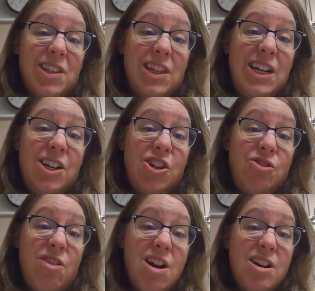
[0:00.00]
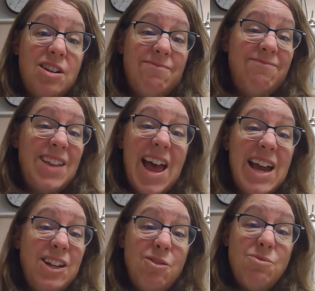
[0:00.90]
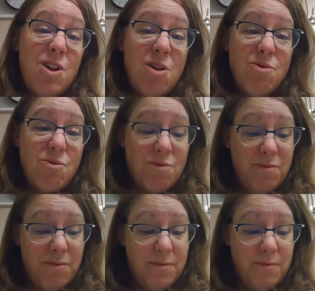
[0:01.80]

Lina shrugged. "I don't know."